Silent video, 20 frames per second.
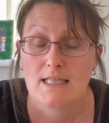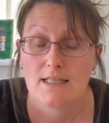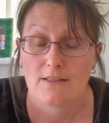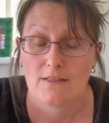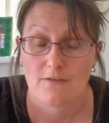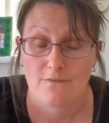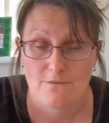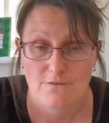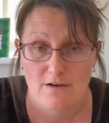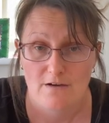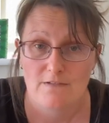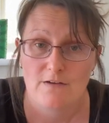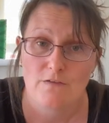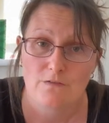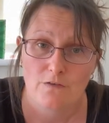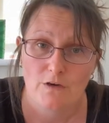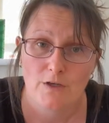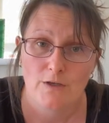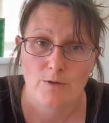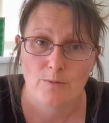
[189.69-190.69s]
The very
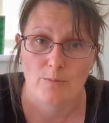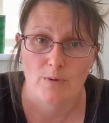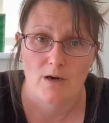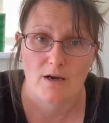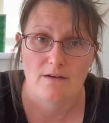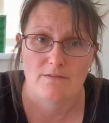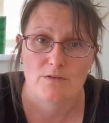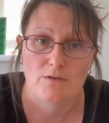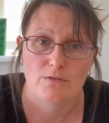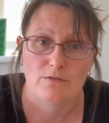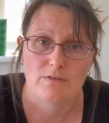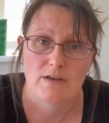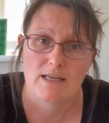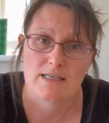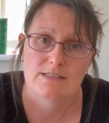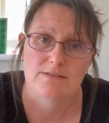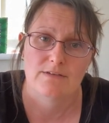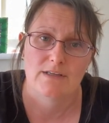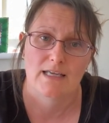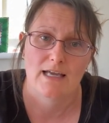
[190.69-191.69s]
final part of the
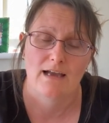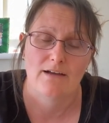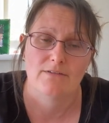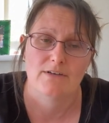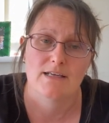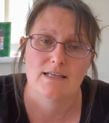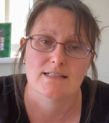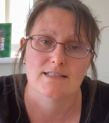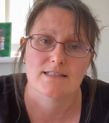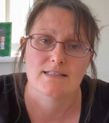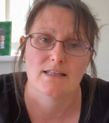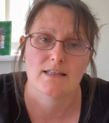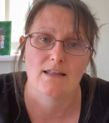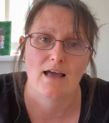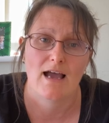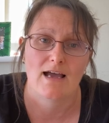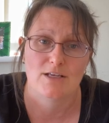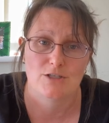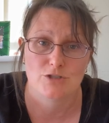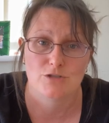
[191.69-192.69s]
reflective account is that
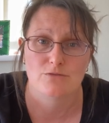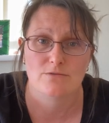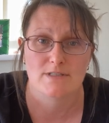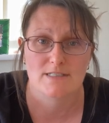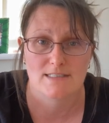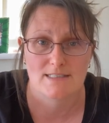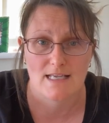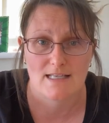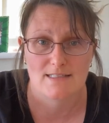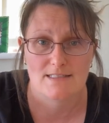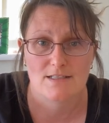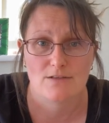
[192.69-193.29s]
as your assessor,